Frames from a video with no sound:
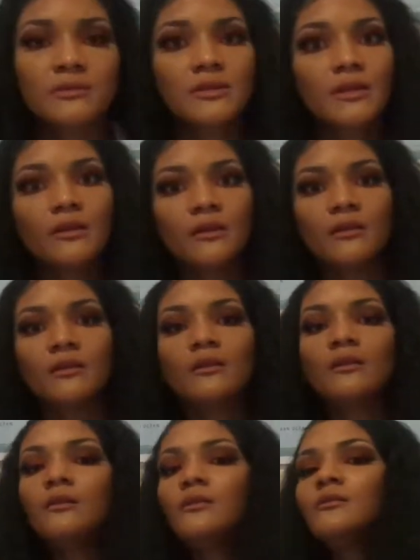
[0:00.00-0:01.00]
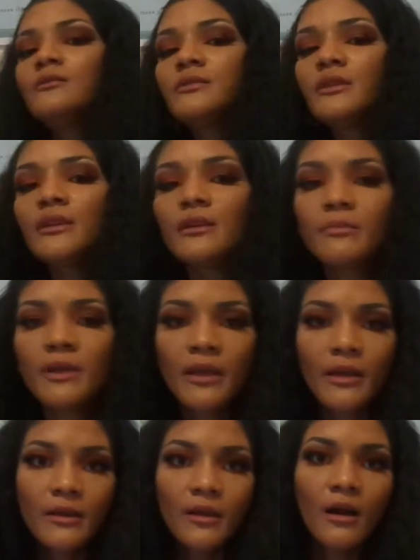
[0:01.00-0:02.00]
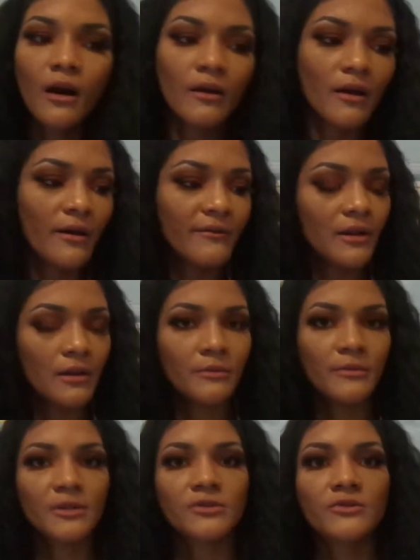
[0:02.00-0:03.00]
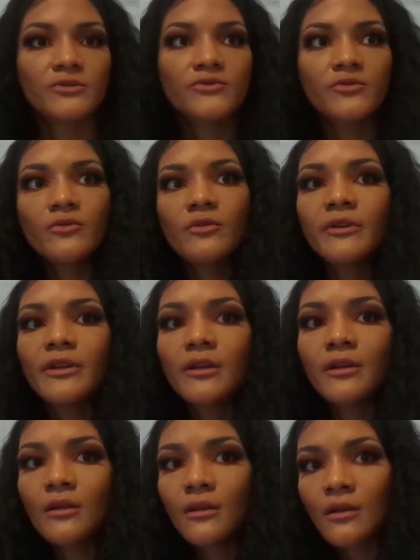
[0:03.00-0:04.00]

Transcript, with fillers: thing, I think getting cut off. I need to make sure it's recording.